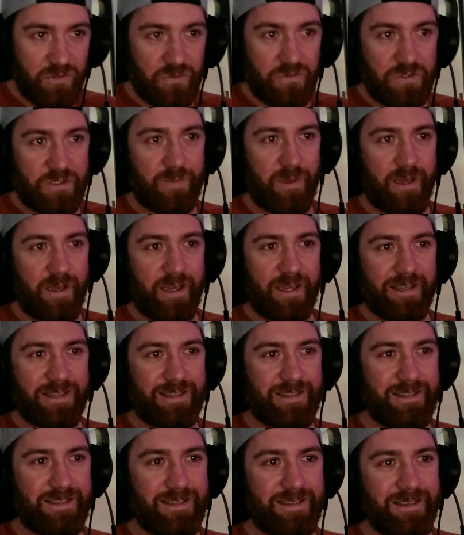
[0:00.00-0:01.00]

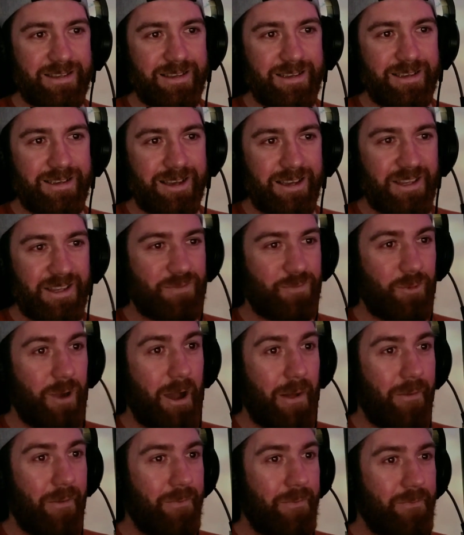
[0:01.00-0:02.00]
space as
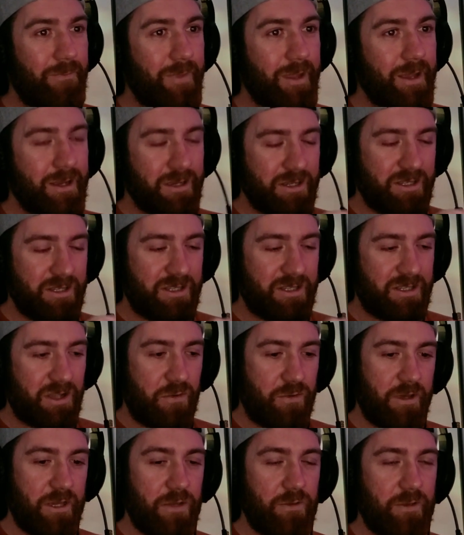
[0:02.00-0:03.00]
well, so
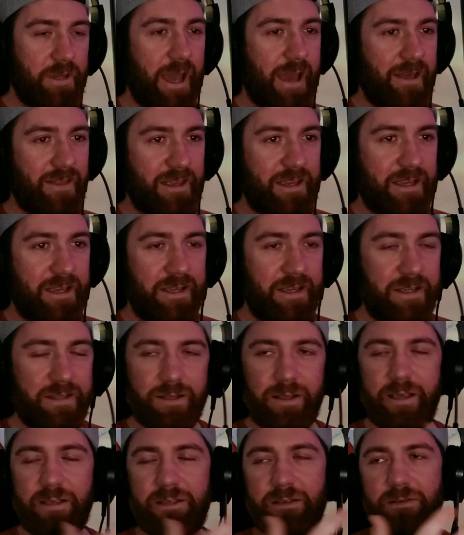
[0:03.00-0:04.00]
that you get these,
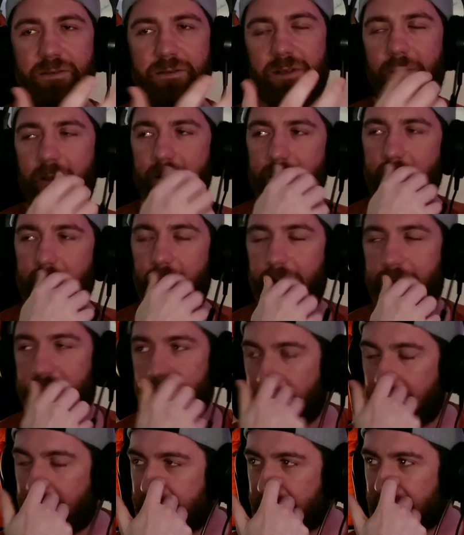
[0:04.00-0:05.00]
like, I
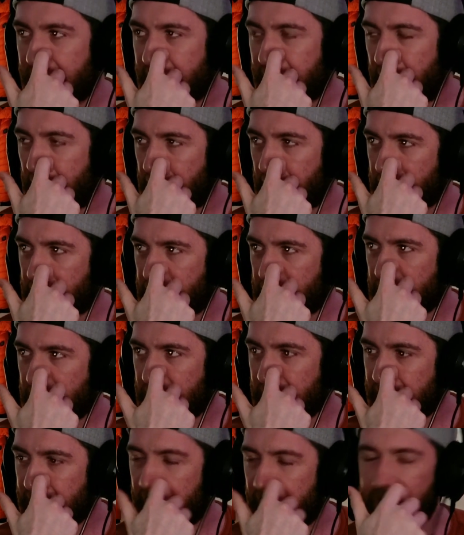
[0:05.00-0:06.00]
used an analogy the
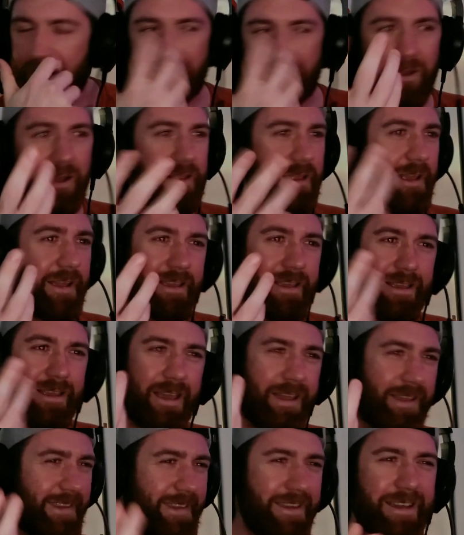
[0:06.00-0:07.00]
other day, and
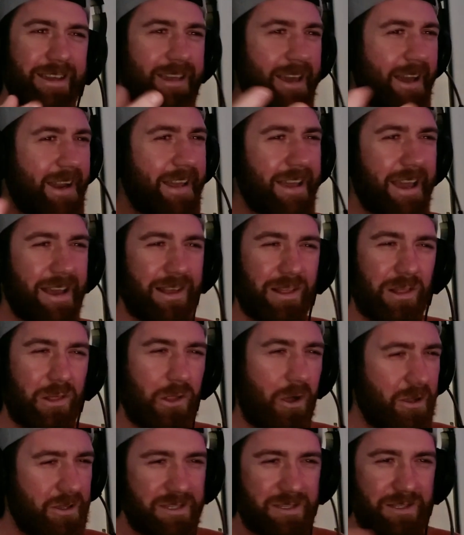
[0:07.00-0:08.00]
you can kind of get
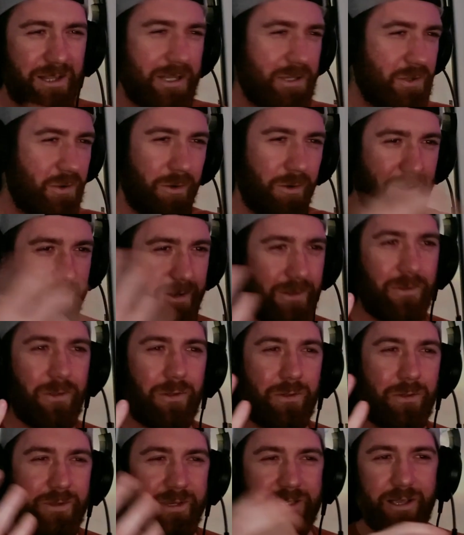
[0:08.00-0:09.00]
lost like talking on
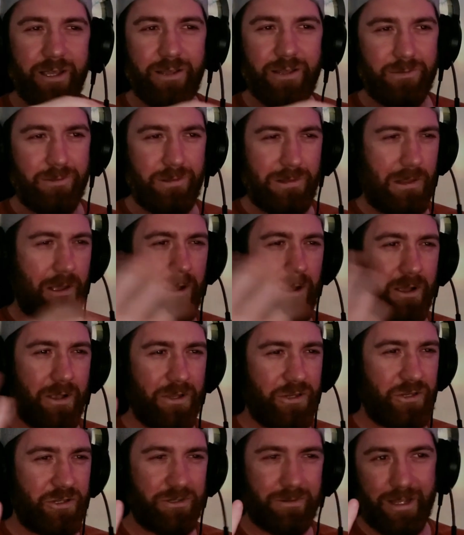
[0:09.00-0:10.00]
all these like
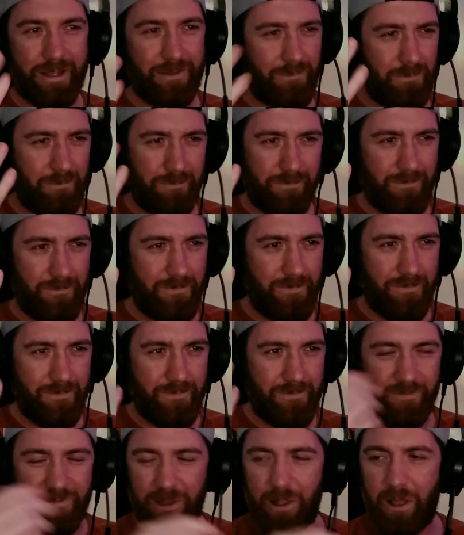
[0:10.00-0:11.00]
large
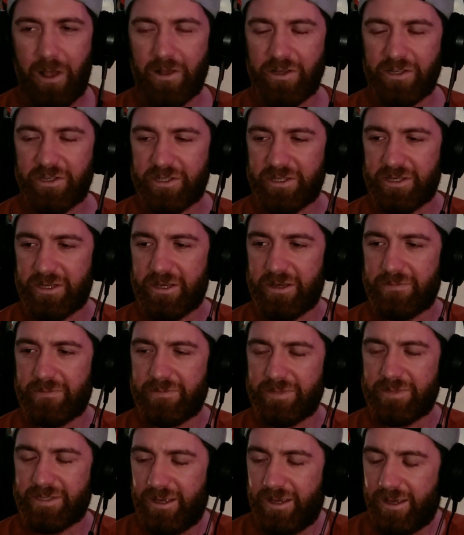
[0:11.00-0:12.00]

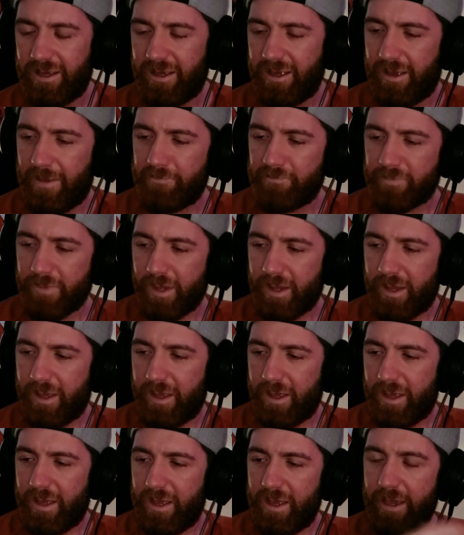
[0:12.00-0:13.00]
terms.
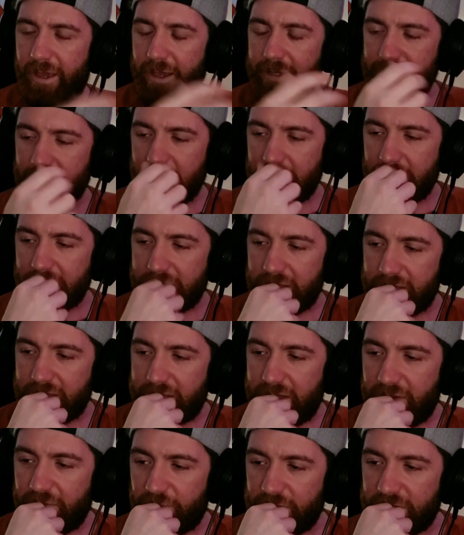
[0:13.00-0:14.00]
It's like the
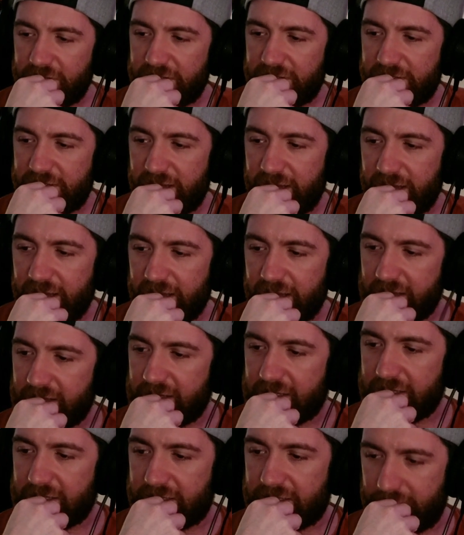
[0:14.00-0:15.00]
difference is